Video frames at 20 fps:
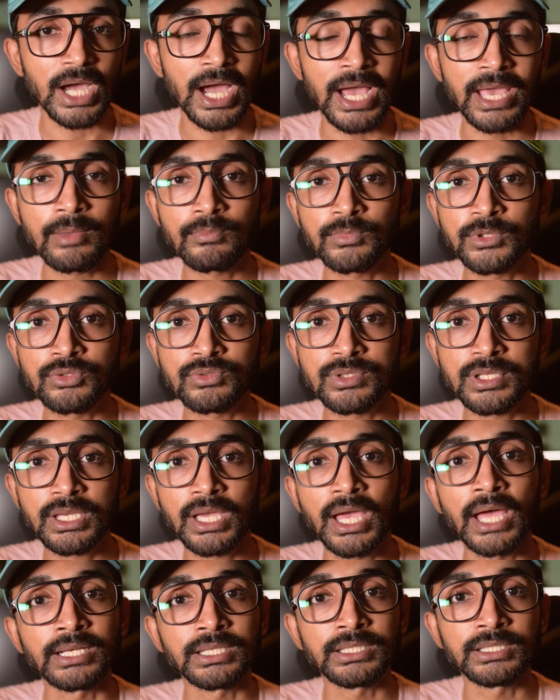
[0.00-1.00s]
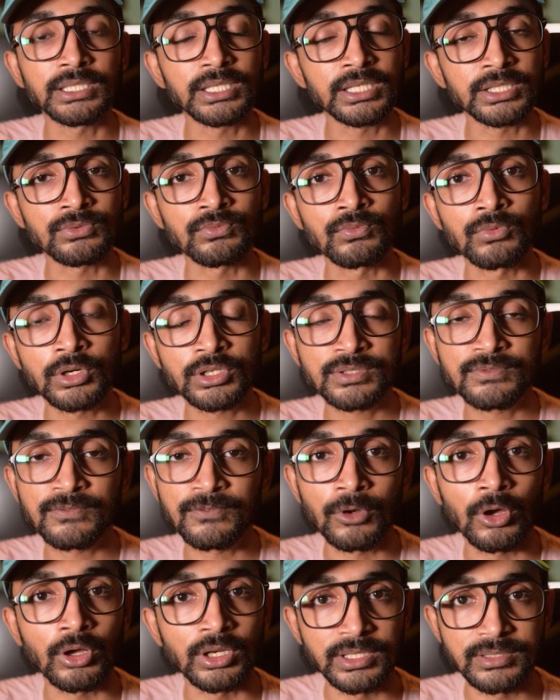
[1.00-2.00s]
I am using, and it works
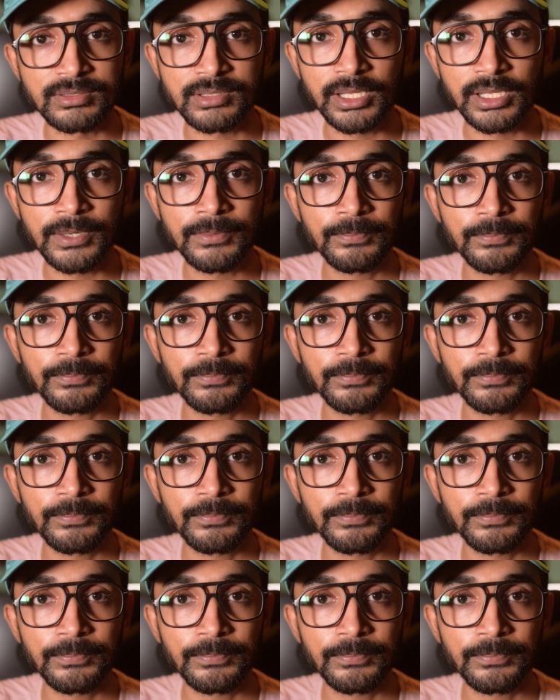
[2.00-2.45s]
flawlessly.